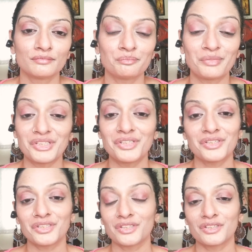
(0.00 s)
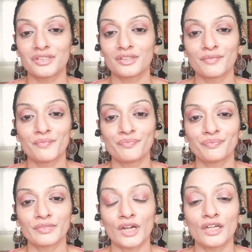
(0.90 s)
businesses
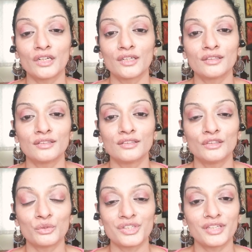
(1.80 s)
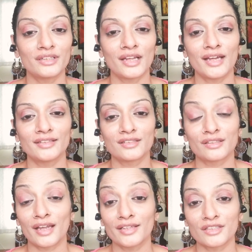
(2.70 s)
are losing clients,
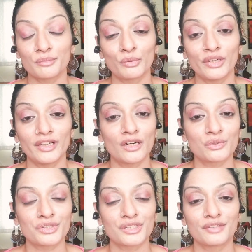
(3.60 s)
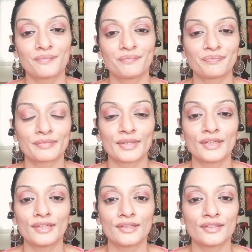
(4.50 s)
clients are pulling out.
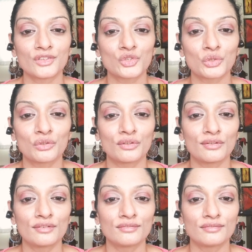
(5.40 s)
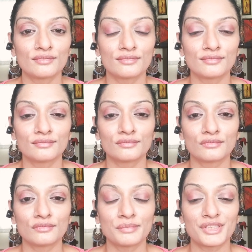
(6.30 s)
So
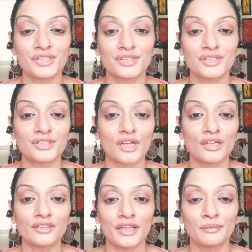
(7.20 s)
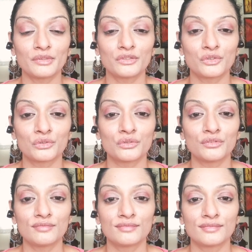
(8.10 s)
businesses aren't able to
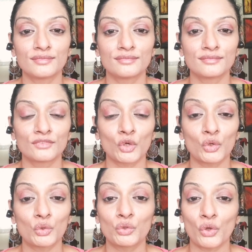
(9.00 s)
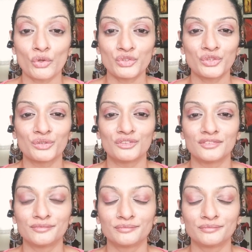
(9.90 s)
hold on to you.